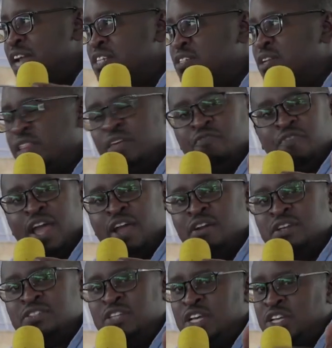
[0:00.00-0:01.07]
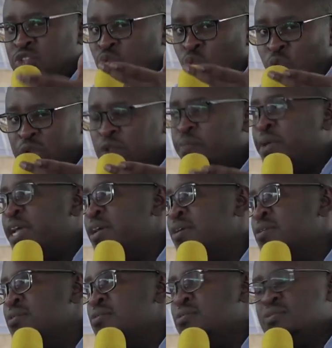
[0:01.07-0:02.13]
the viruses will be
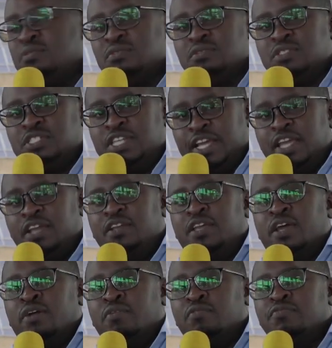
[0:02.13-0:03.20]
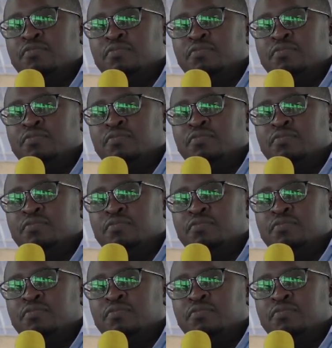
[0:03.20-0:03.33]
taken care of.